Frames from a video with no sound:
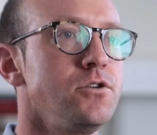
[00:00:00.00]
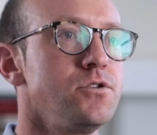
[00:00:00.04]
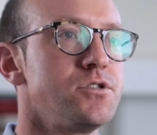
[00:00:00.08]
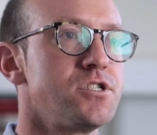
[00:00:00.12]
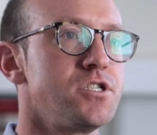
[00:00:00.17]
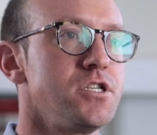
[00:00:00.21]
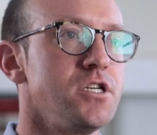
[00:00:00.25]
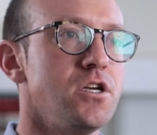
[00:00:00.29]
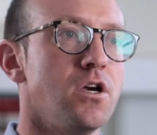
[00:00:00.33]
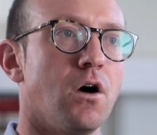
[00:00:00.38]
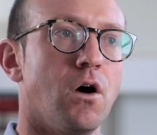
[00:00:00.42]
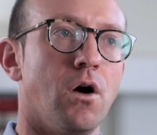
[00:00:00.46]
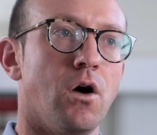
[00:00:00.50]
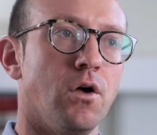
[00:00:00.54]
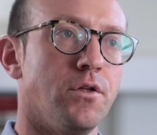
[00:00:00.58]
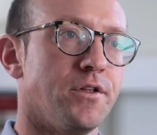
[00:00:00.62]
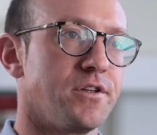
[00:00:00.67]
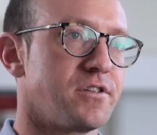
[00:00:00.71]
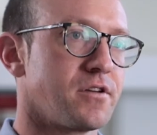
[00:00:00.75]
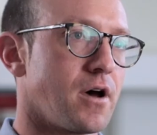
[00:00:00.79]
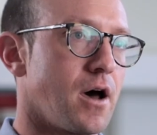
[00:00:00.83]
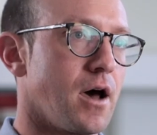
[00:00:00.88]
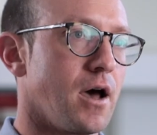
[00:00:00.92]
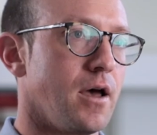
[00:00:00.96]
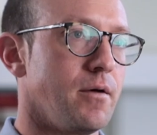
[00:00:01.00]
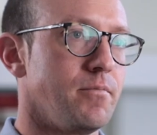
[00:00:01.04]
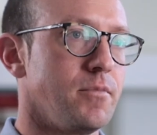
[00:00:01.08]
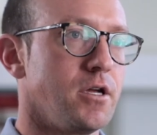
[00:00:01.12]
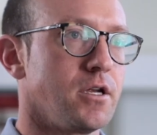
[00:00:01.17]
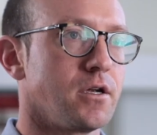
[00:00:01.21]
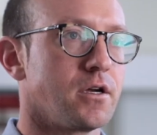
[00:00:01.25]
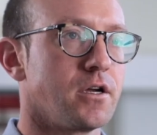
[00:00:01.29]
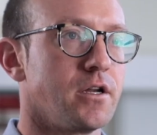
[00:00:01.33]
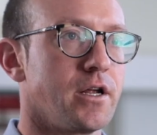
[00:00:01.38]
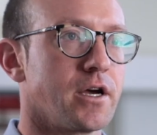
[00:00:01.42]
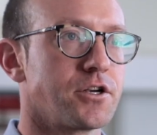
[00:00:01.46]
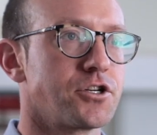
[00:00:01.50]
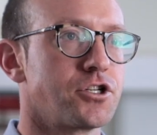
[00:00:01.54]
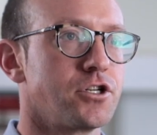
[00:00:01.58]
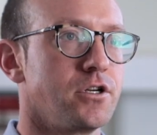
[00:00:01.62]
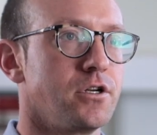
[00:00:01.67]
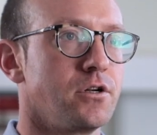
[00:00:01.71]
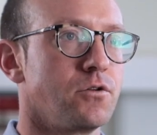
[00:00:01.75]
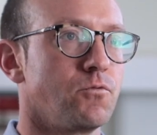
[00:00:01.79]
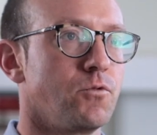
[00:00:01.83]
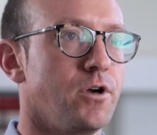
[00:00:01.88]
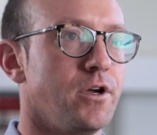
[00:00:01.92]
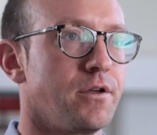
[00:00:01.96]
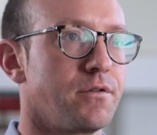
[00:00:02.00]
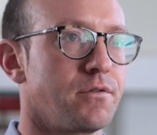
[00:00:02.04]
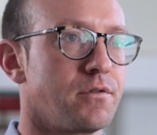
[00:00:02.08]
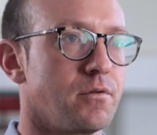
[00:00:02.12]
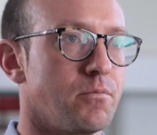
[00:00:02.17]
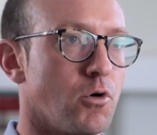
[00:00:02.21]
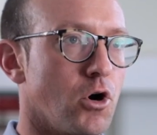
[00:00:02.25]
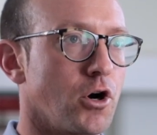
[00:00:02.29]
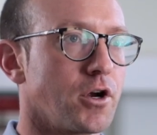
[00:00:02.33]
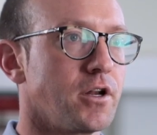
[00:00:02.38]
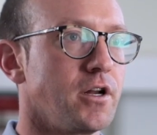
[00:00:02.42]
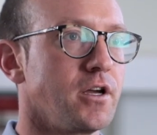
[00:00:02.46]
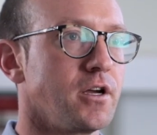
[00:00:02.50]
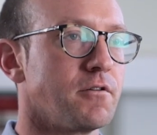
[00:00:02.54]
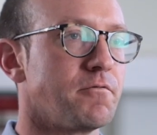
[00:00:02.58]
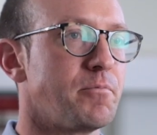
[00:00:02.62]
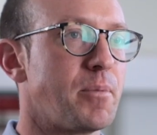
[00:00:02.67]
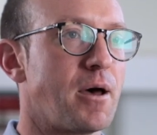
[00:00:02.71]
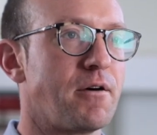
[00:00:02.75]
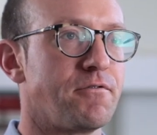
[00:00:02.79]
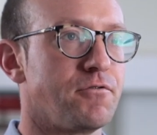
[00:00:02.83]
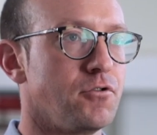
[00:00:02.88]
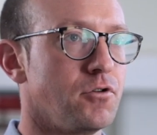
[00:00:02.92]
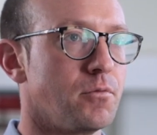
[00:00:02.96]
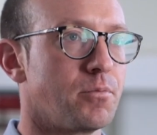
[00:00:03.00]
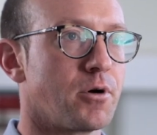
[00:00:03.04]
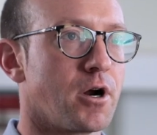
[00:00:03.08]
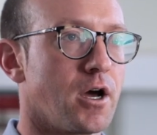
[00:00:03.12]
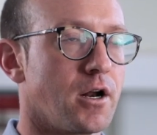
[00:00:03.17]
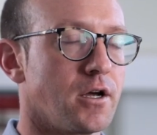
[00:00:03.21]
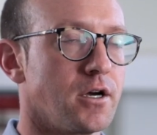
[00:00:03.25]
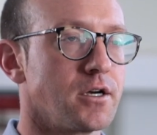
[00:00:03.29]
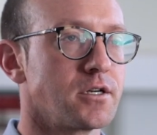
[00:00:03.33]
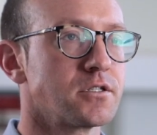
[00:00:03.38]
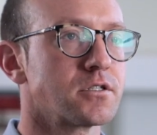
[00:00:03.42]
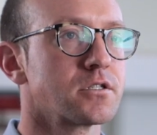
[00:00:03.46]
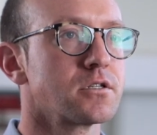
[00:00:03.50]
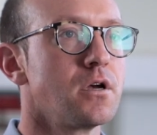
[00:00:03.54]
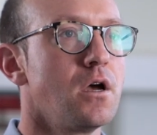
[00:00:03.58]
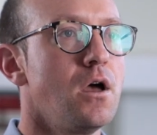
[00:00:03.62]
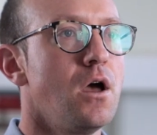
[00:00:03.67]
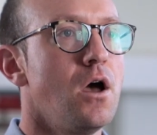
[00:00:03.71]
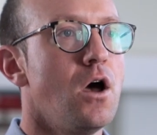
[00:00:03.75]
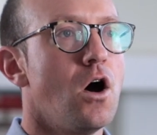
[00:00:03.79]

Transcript: you see all the time in connection with the marketing of pet food products.